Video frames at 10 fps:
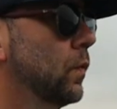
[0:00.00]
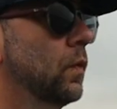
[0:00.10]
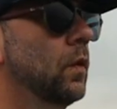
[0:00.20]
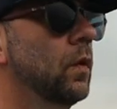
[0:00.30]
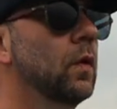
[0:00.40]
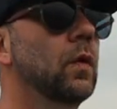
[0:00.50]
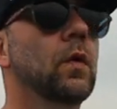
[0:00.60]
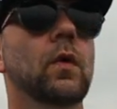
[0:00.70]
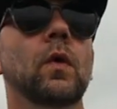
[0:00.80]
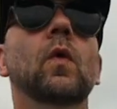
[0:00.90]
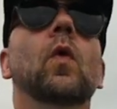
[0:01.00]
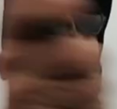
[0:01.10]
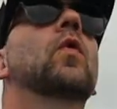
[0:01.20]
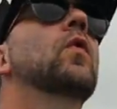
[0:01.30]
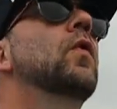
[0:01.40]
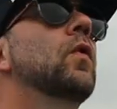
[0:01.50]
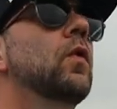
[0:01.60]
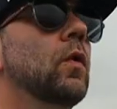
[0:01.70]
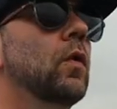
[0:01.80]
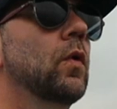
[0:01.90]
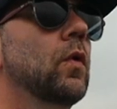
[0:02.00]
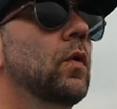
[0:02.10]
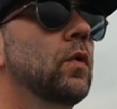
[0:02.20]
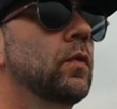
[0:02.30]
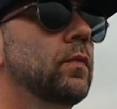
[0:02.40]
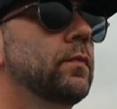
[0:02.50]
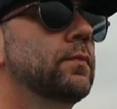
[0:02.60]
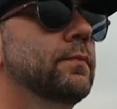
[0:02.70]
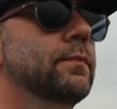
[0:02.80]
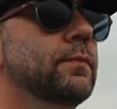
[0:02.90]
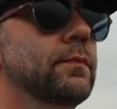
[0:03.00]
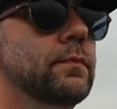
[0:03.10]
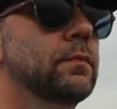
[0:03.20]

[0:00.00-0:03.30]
(no one is talking)